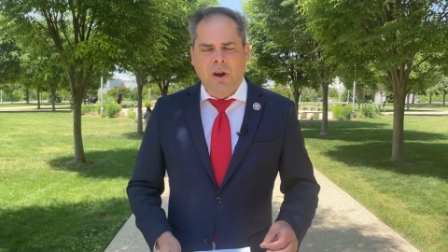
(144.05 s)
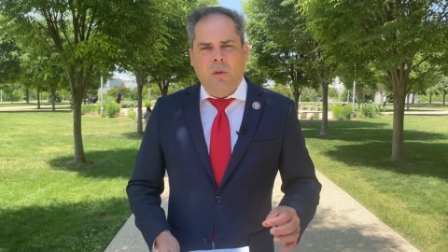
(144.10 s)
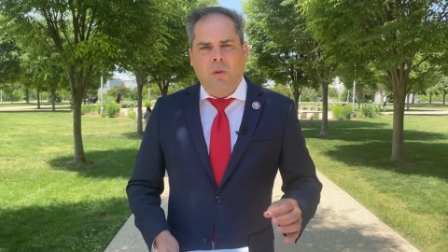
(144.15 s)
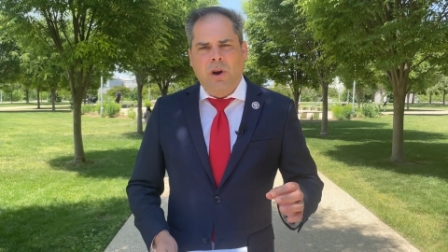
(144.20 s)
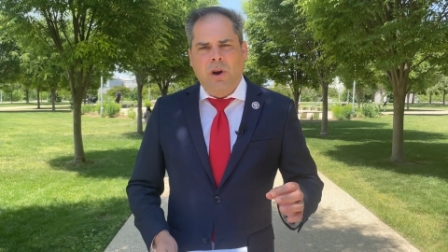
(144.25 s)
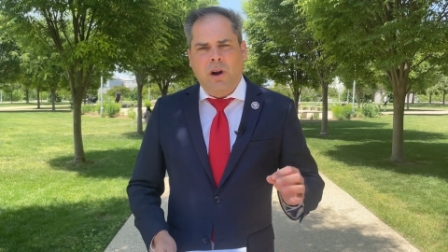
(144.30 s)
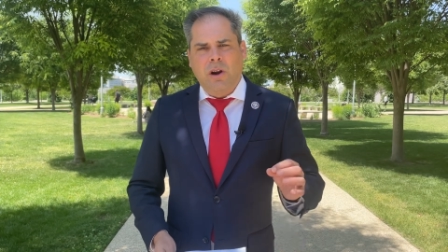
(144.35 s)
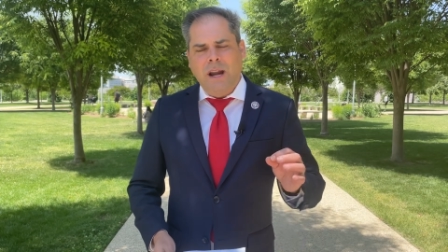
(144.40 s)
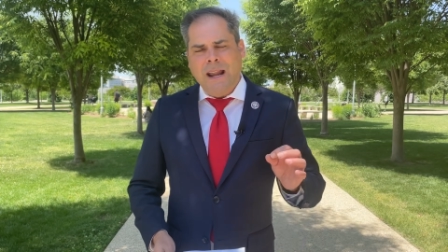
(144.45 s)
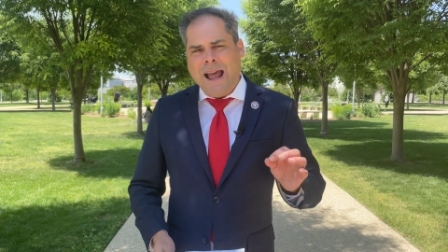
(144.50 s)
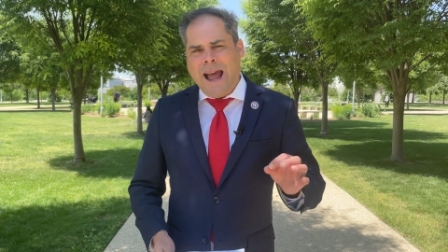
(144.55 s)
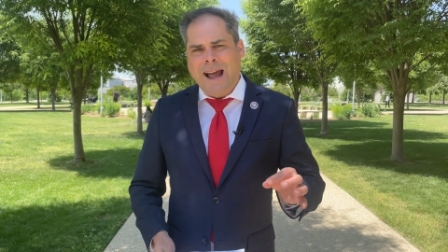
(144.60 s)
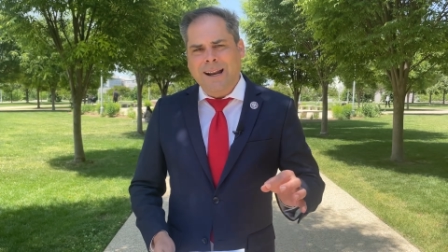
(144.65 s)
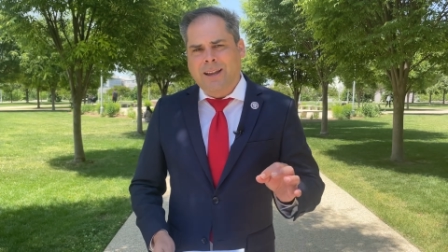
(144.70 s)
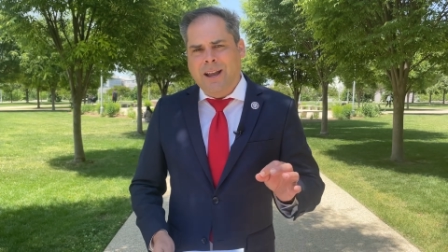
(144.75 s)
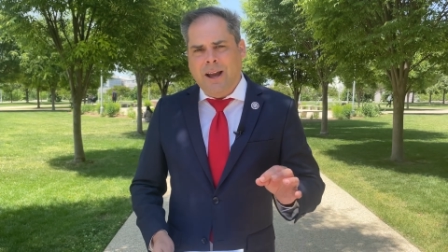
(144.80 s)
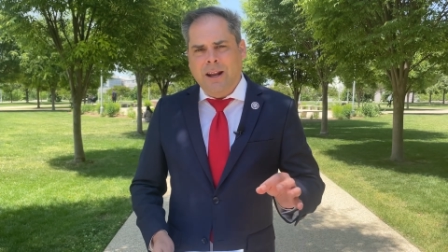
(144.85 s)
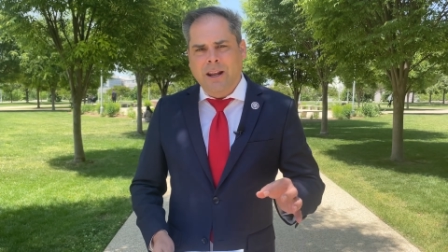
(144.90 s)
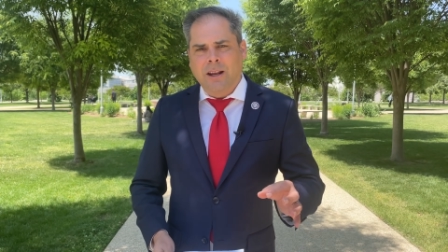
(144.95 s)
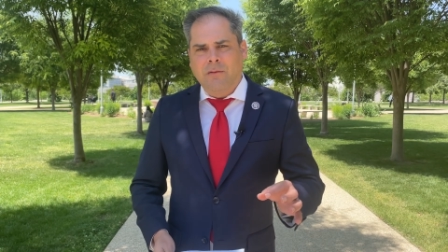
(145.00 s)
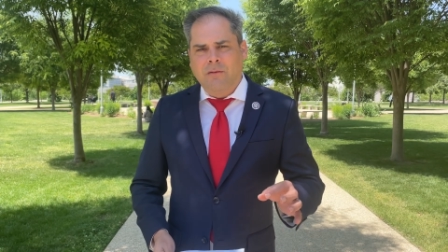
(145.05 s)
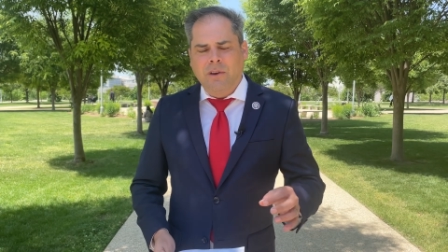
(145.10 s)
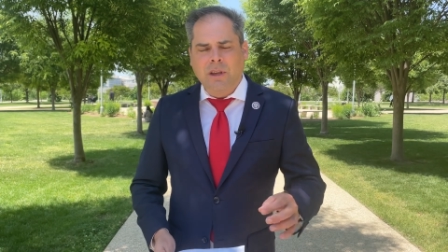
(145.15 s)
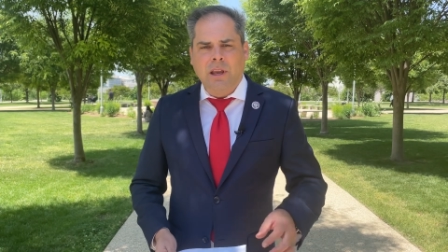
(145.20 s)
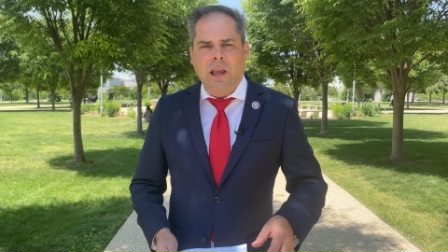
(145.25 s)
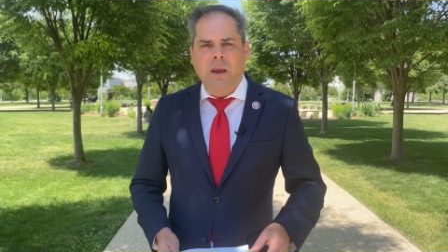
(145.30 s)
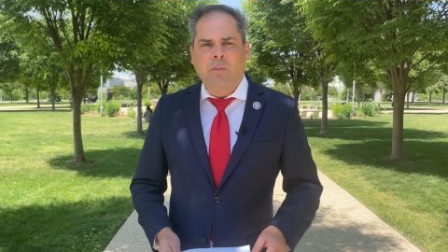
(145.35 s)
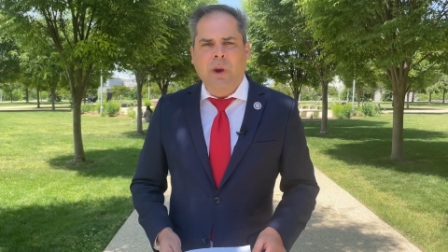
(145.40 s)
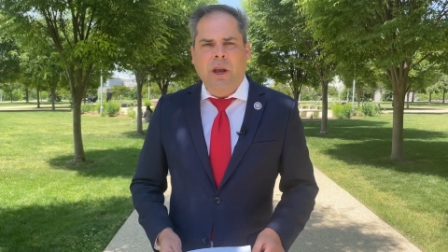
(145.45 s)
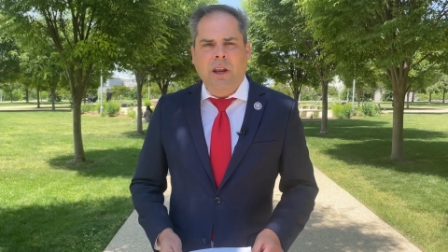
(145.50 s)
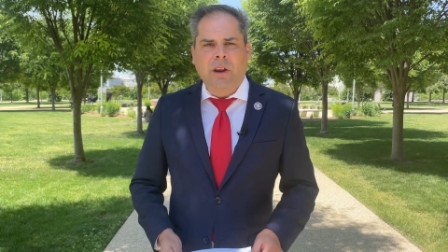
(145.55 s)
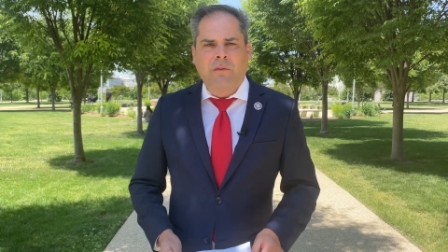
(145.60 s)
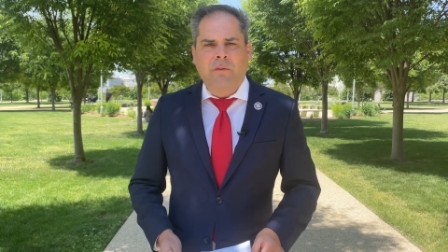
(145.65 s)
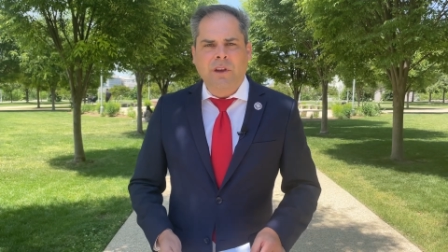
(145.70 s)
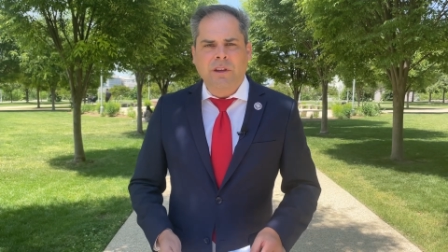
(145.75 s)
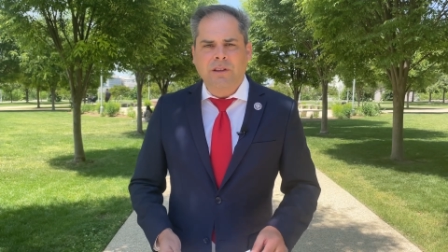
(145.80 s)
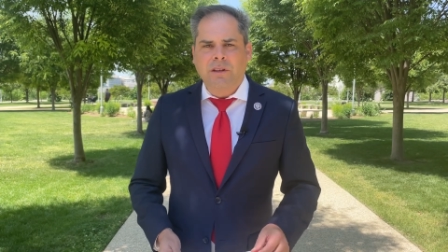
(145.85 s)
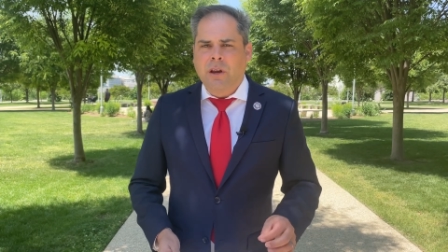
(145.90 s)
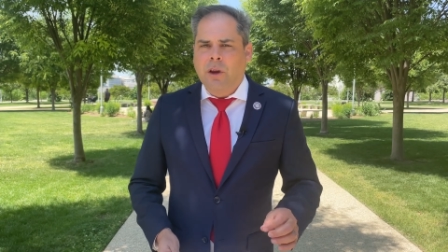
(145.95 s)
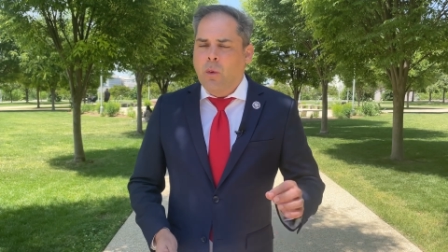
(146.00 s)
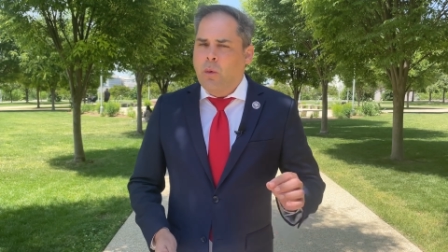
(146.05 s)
We are not cutting VA benefits.